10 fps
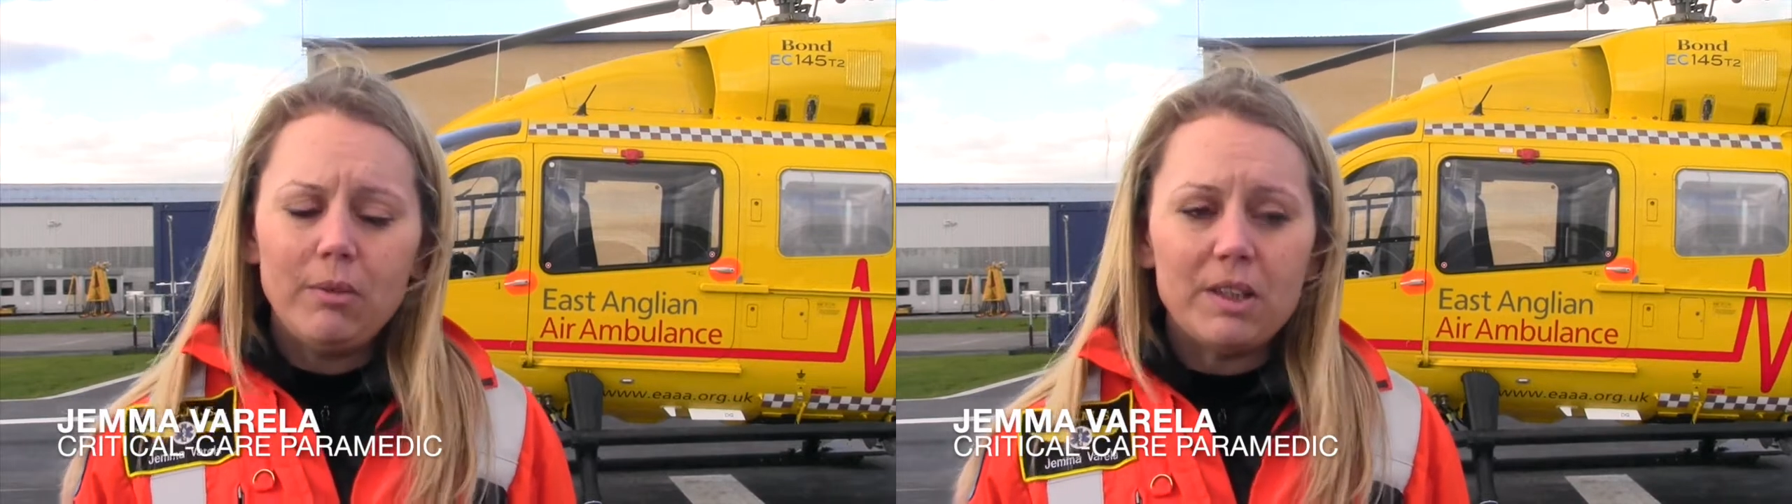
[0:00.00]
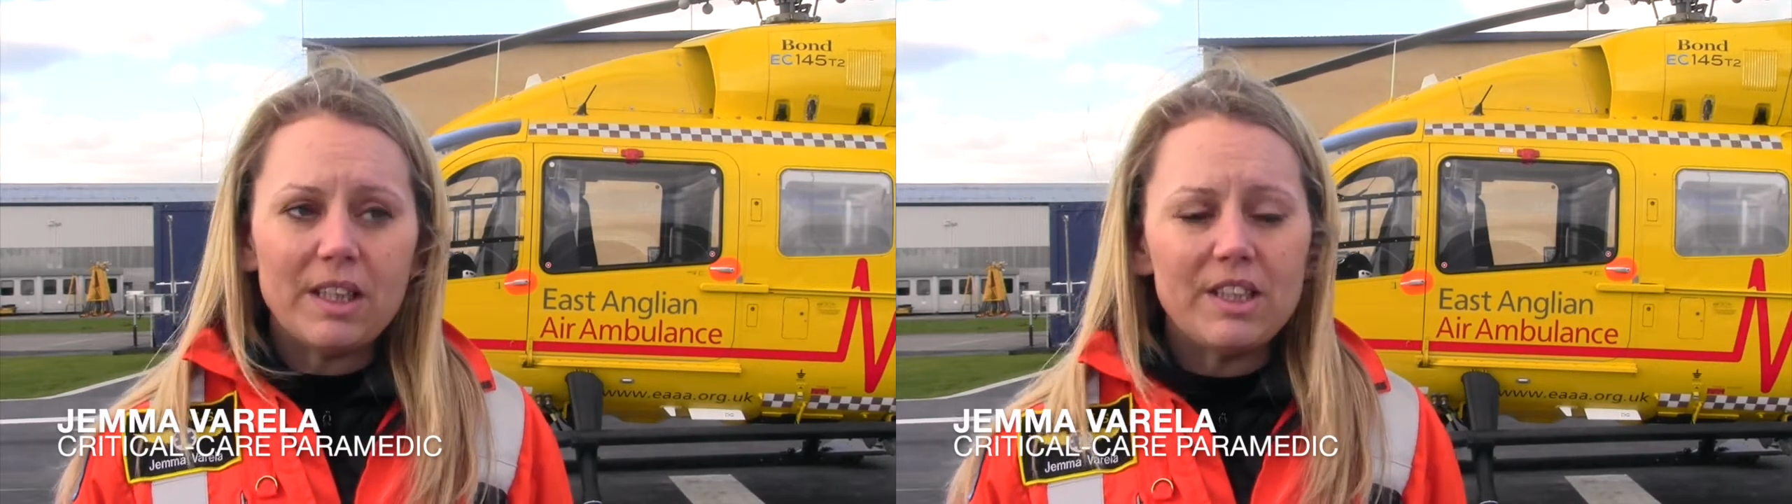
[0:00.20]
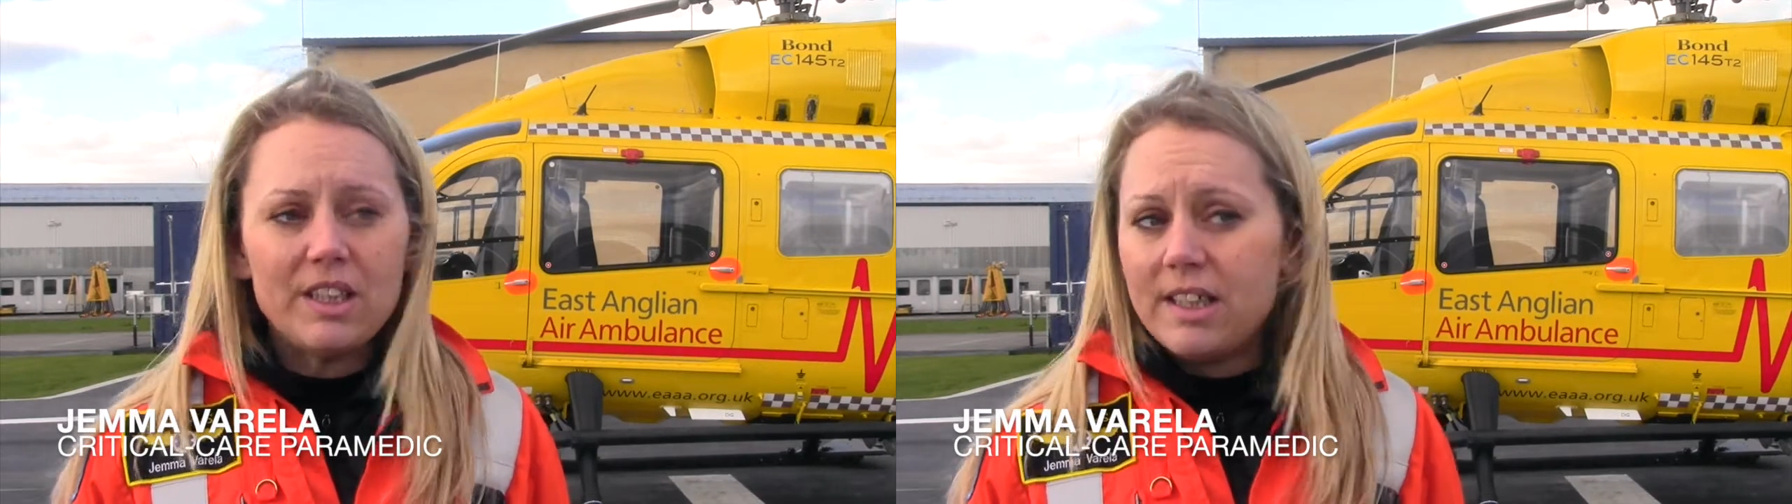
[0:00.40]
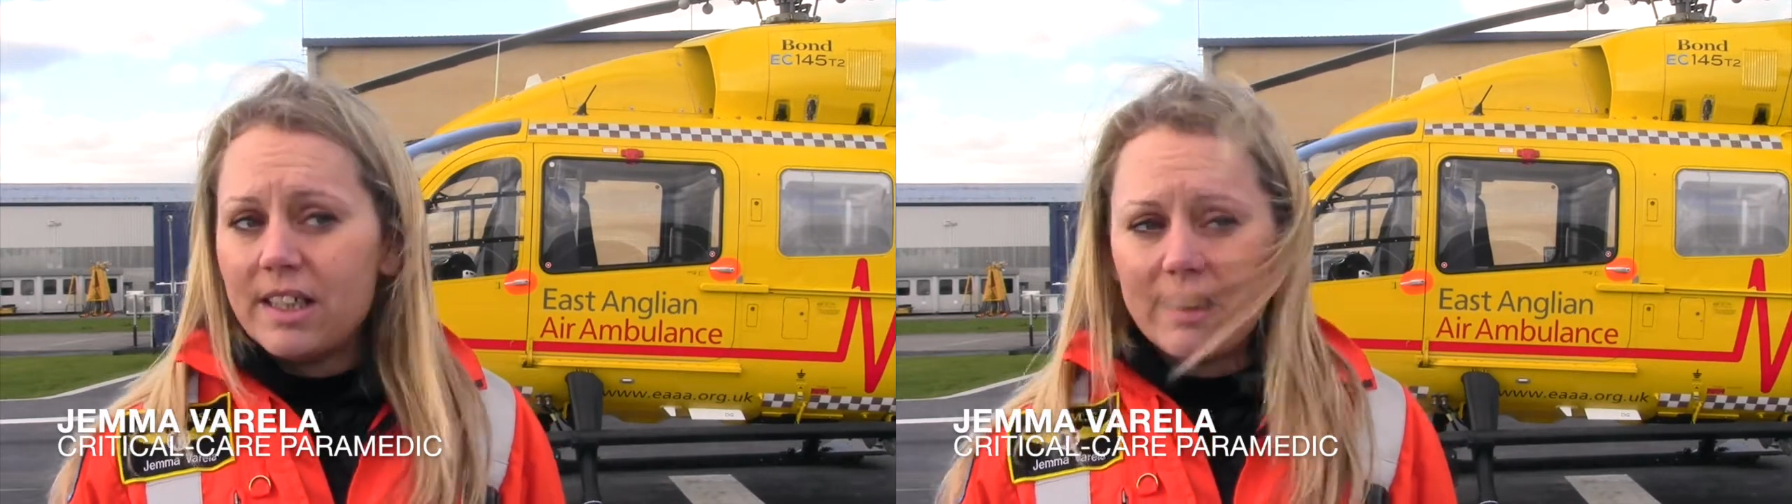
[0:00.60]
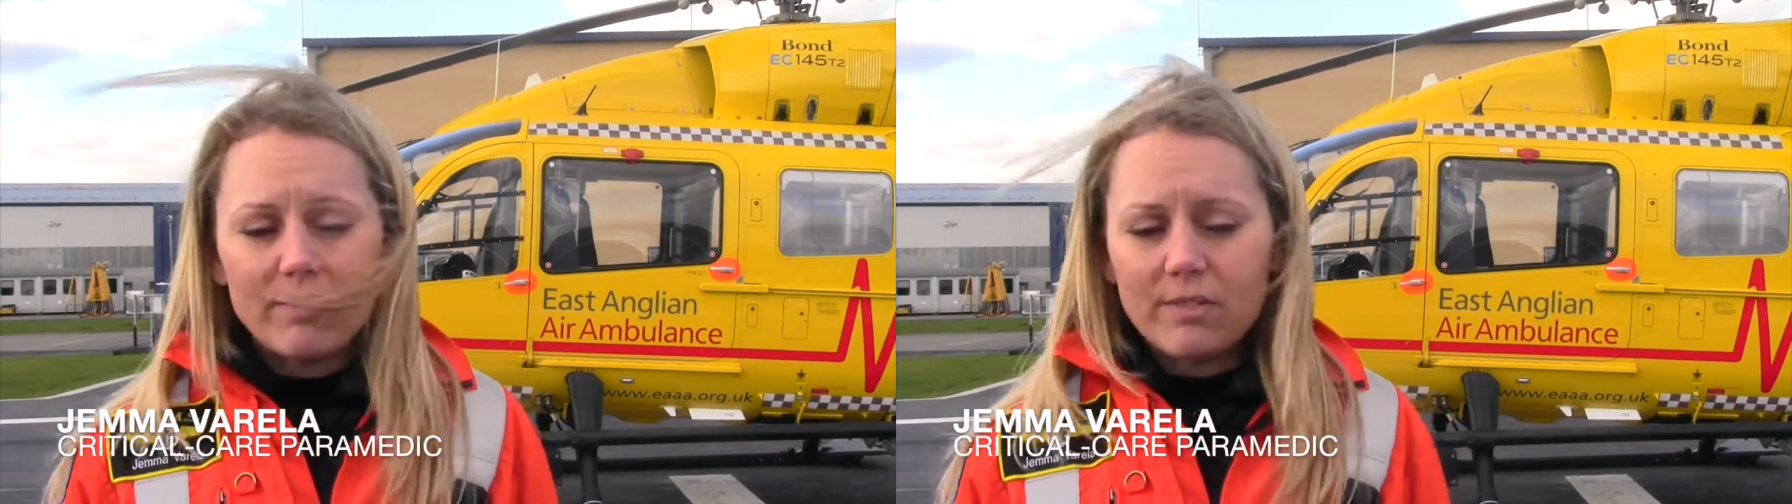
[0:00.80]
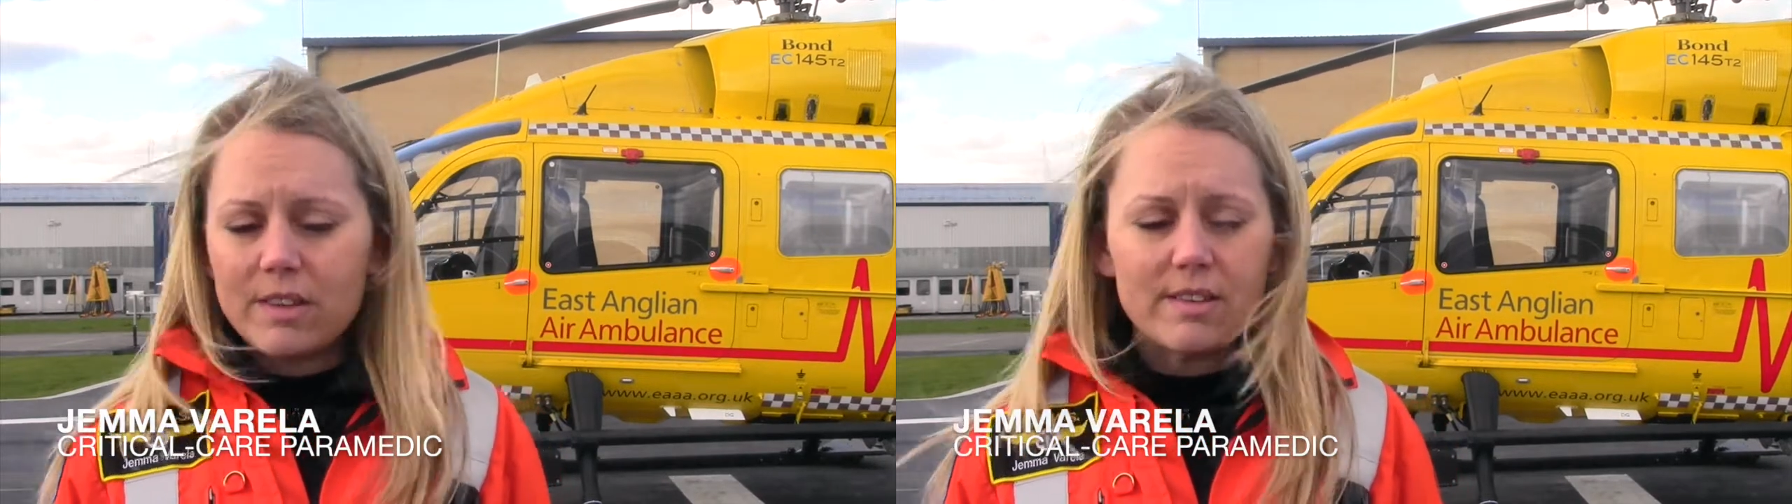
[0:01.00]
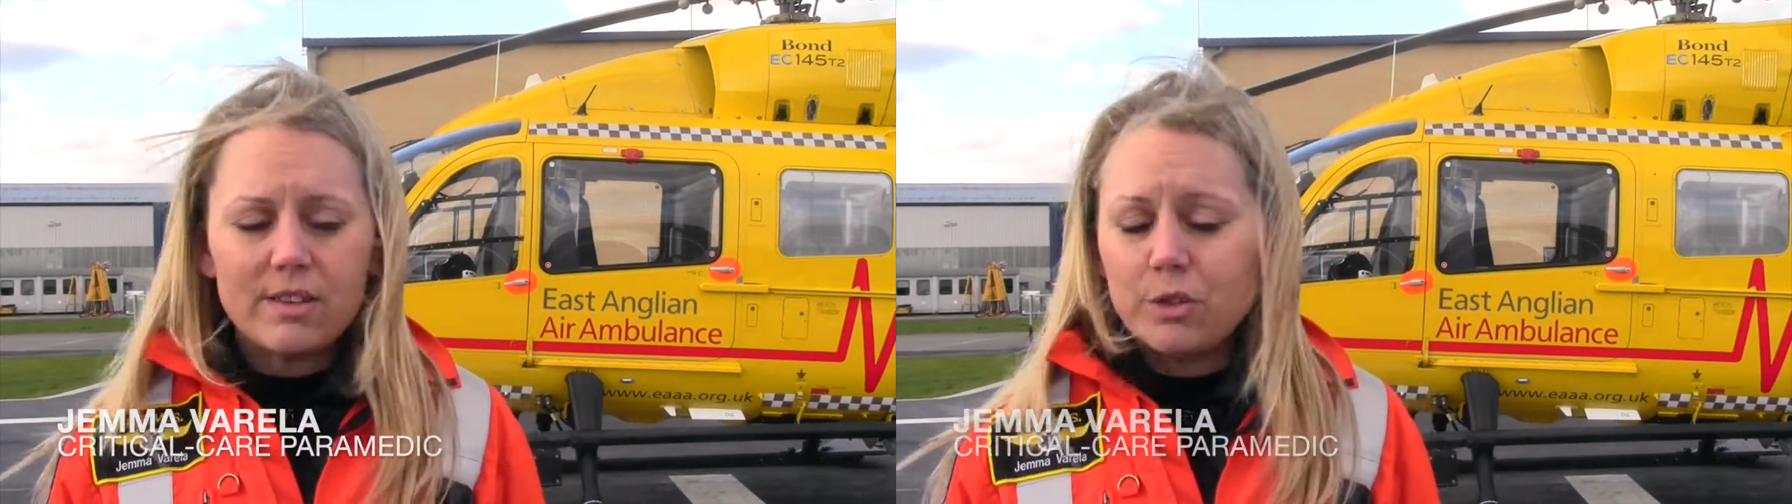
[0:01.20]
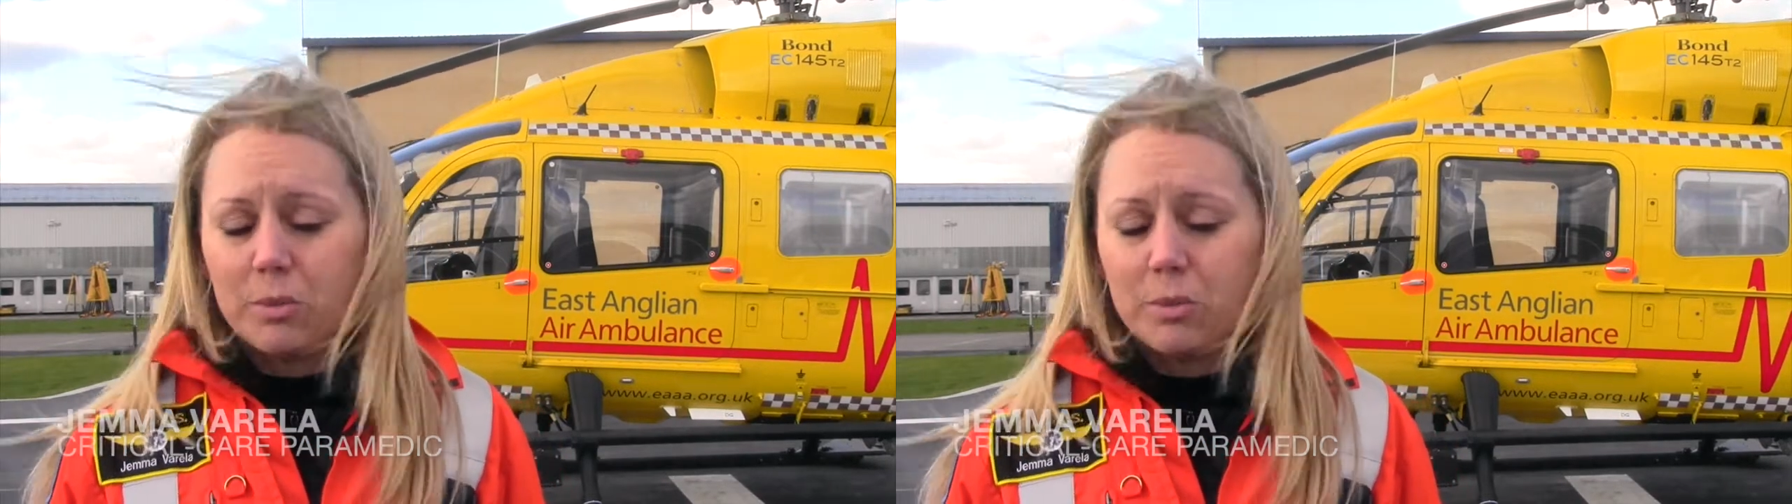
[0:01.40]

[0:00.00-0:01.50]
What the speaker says: which actually doesn't